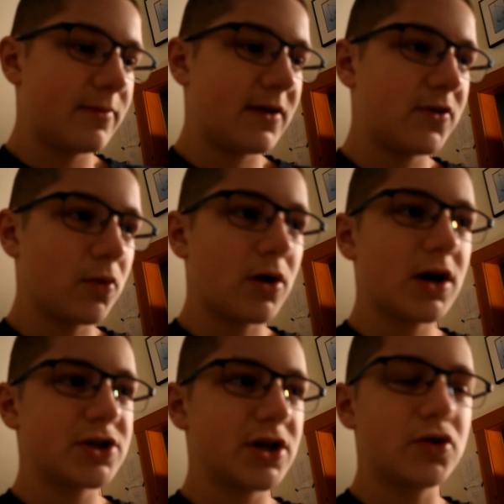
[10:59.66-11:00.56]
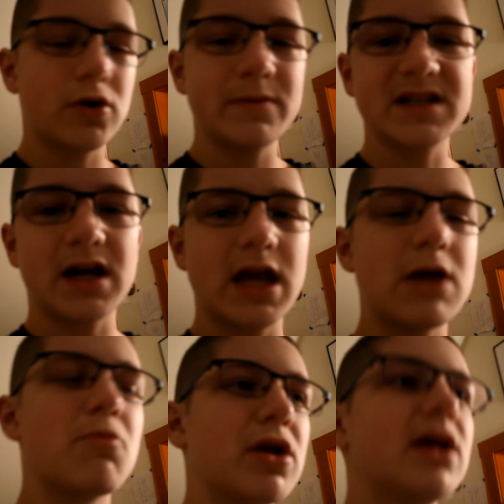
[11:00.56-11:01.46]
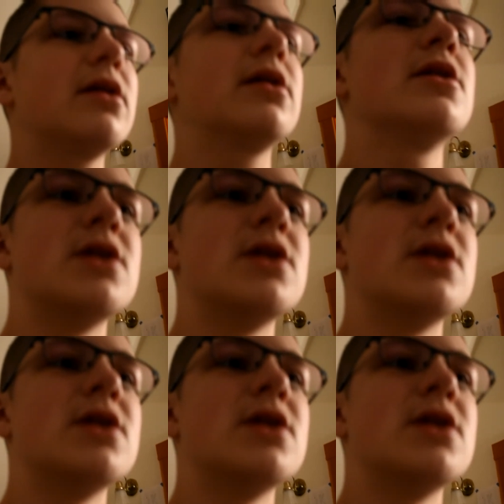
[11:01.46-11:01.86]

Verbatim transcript: if you're watching, Tukumaskaki Morir,